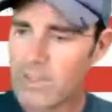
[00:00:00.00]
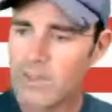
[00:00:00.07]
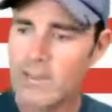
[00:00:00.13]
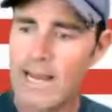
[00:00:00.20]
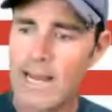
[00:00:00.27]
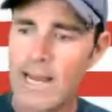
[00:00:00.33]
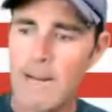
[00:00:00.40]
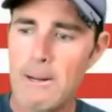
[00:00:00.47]

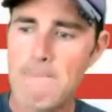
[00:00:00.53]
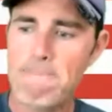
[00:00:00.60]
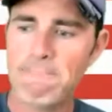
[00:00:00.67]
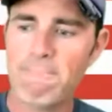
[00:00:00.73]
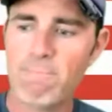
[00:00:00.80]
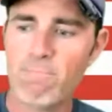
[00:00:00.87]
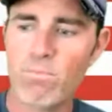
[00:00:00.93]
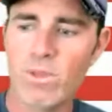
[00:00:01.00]
Now,
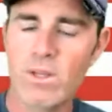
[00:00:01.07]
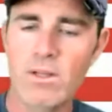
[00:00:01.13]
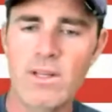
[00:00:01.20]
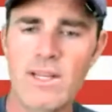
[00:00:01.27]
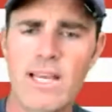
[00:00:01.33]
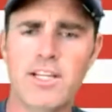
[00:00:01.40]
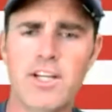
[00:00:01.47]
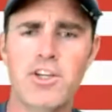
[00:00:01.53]

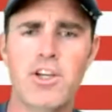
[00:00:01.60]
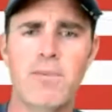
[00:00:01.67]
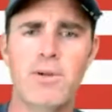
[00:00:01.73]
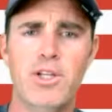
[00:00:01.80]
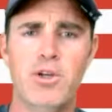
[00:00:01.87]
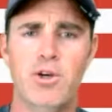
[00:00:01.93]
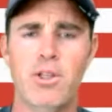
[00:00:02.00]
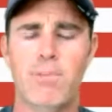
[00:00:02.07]
can you get
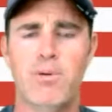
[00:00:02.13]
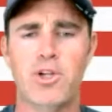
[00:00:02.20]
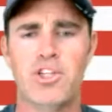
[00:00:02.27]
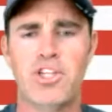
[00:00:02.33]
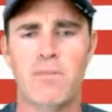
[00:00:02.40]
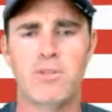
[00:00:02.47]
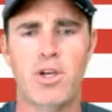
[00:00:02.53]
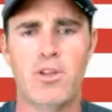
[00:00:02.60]

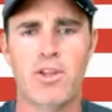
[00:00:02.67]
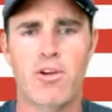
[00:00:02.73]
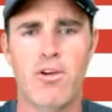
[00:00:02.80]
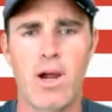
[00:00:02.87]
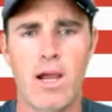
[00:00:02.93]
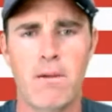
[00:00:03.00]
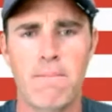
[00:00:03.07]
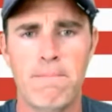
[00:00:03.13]
push-ups on the
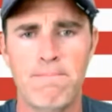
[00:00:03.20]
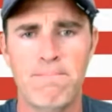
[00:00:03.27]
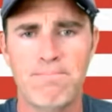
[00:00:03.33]
ground?